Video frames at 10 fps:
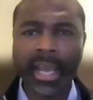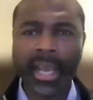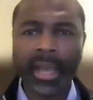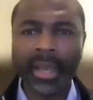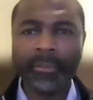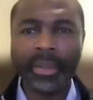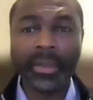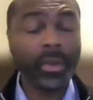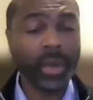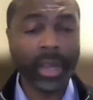I'm, I'm
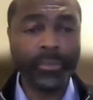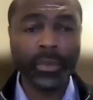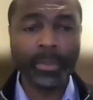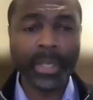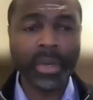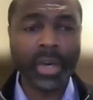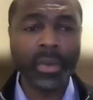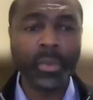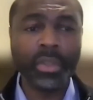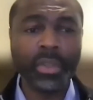grateful to be
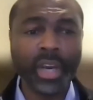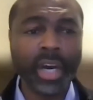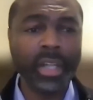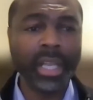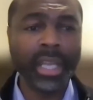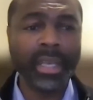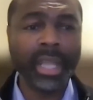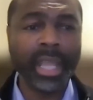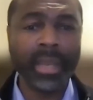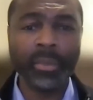on with you all,
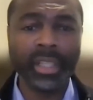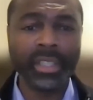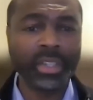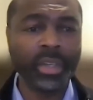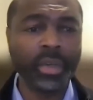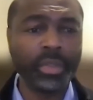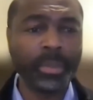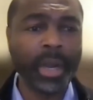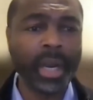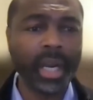and, and we're going to turn it over to
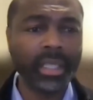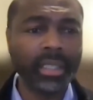Mark.